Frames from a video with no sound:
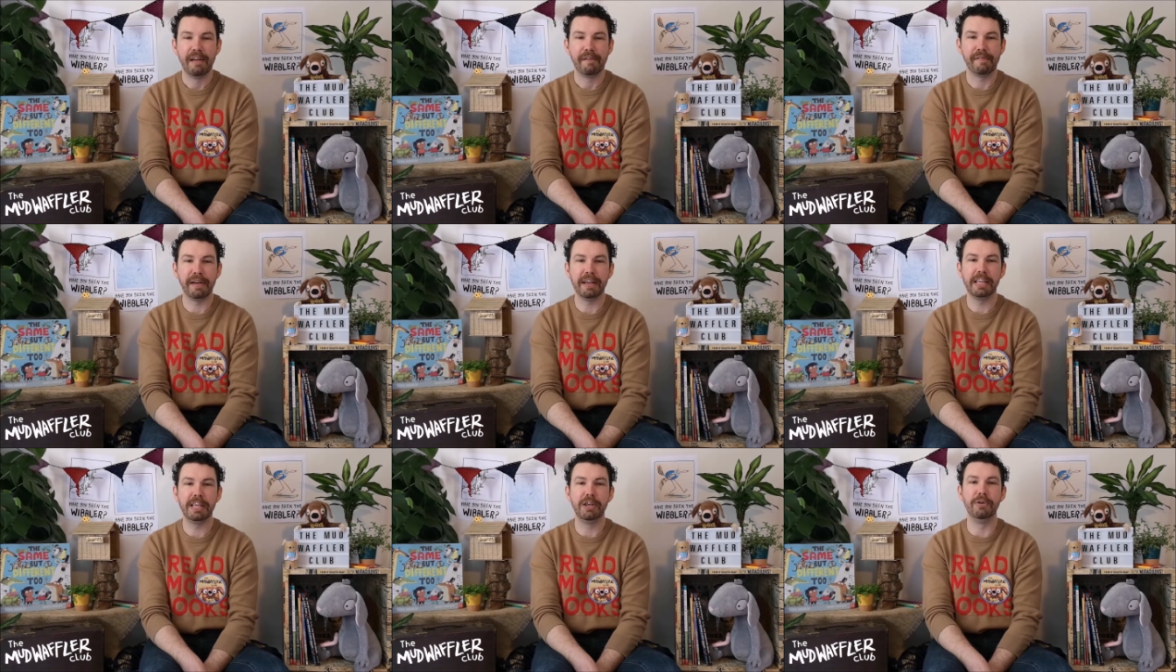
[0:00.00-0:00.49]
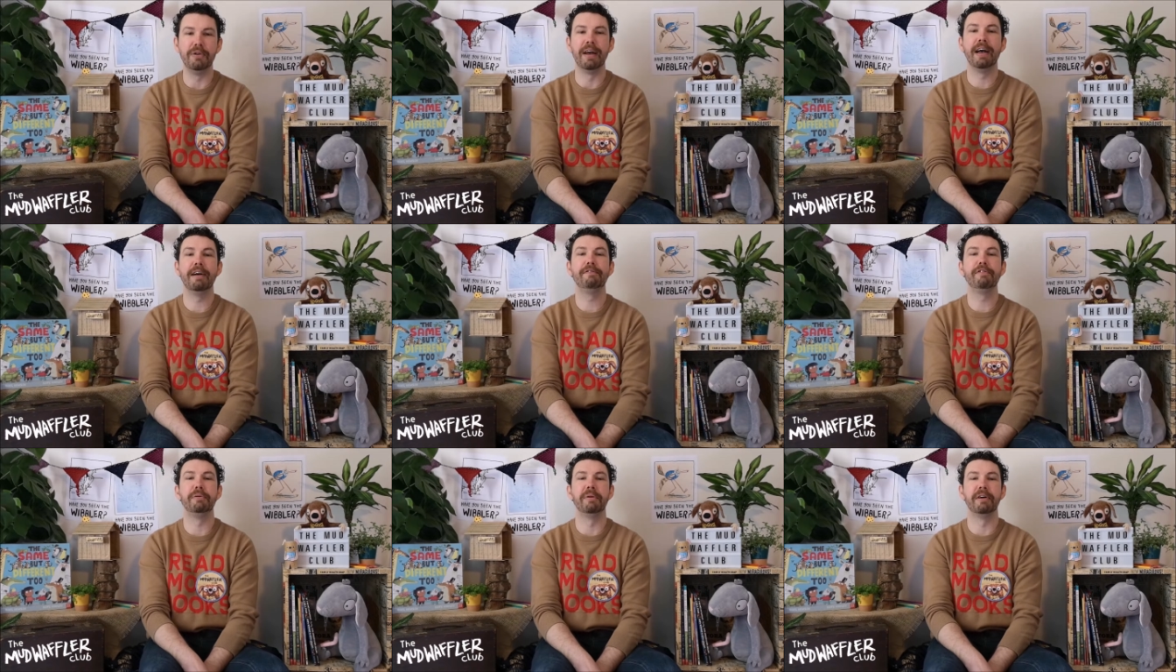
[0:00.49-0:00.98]
Thank you
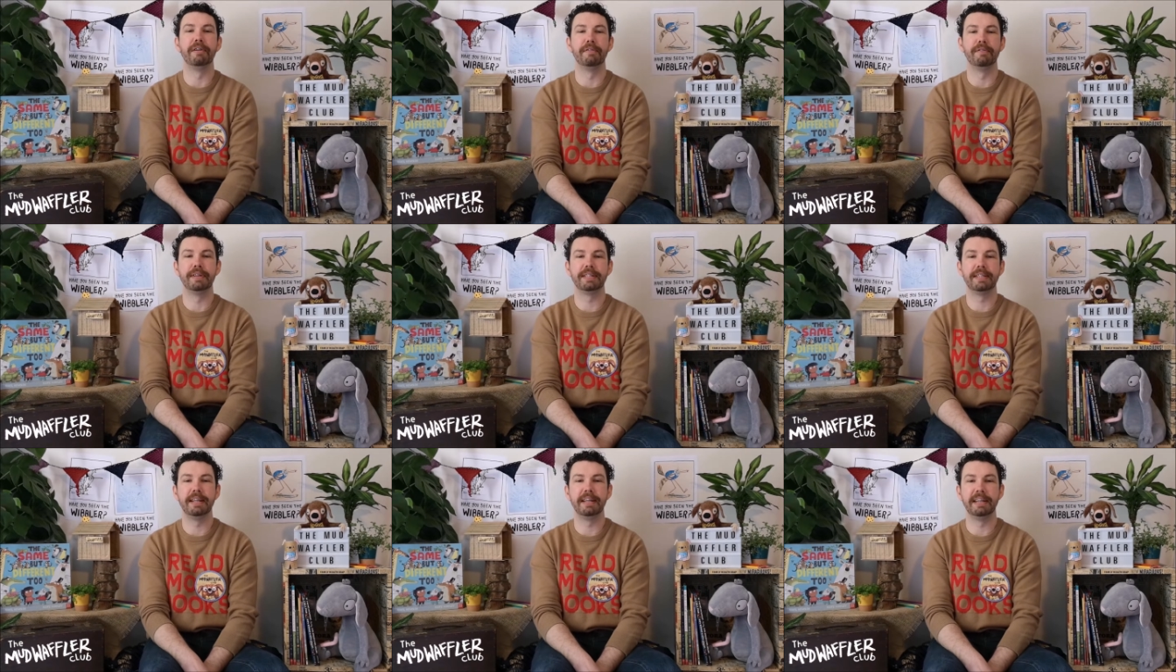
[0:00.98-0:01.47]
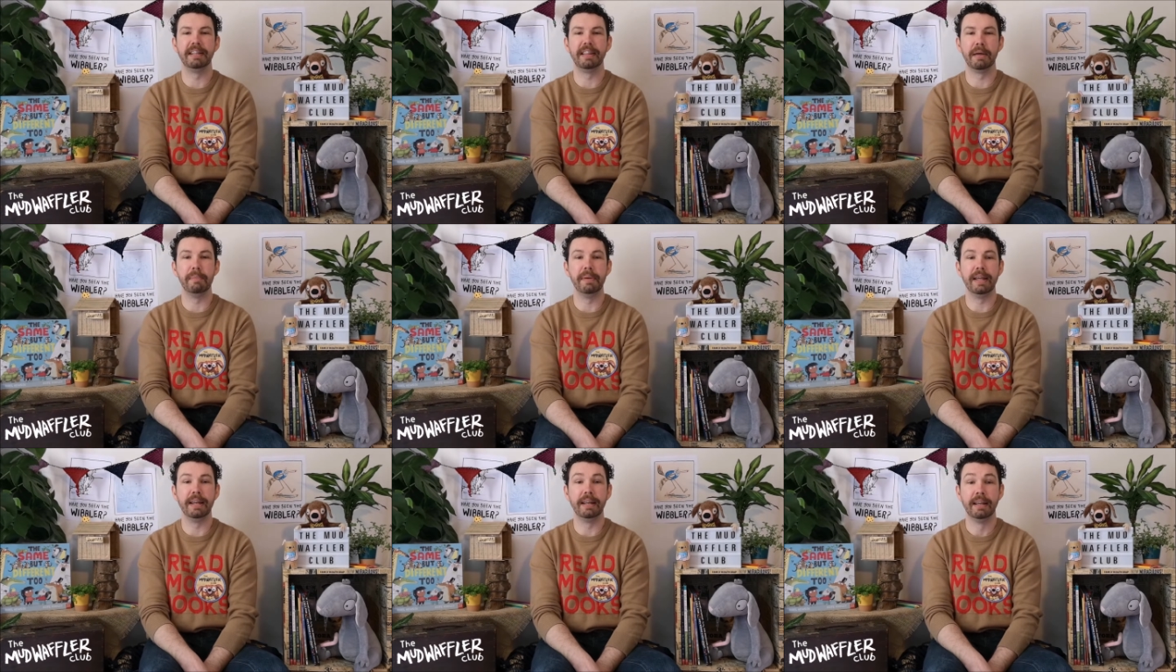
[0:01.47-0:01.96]
everyone for sending
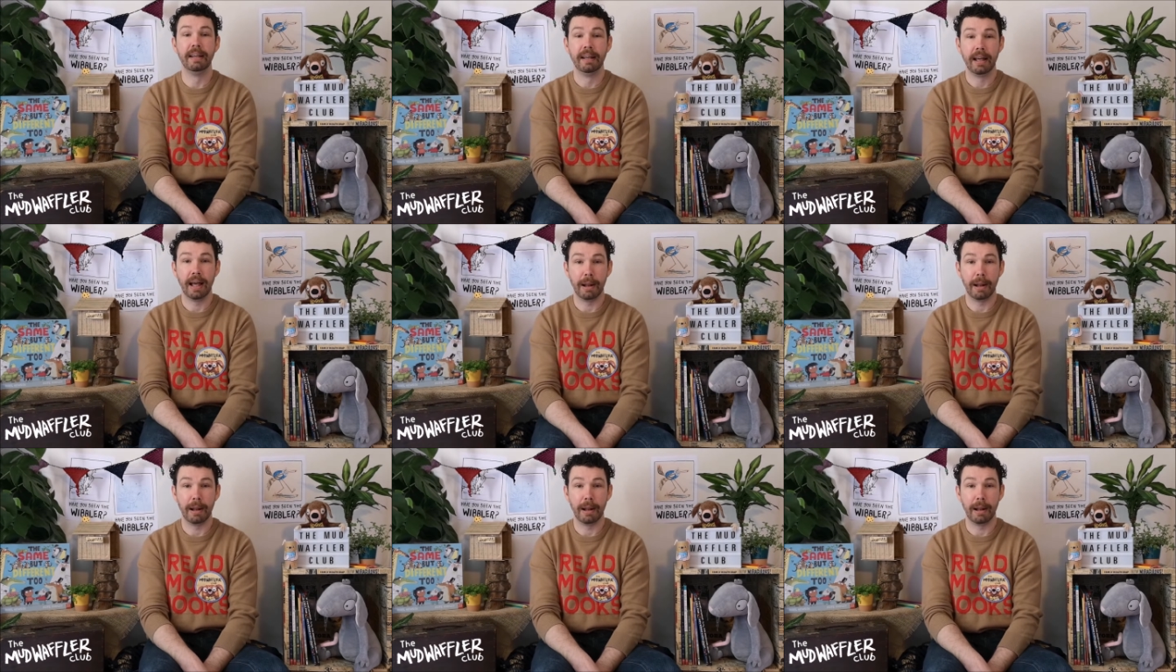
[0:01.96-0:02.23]
them in,